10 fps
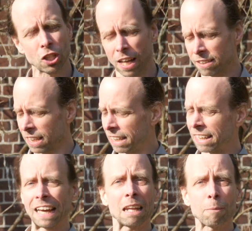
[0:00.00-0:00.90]
like the
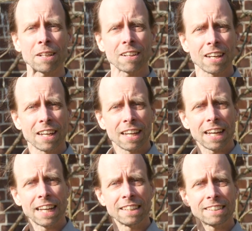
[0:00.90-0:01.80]
heating element
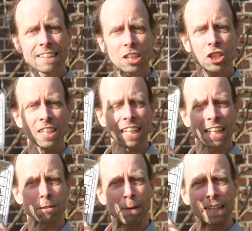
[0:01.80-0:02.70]
in such an
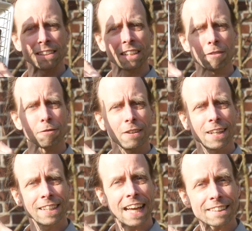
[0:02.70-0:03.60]
inexpensive
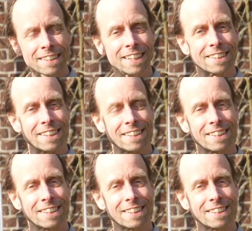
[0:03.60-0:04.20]
gas heater.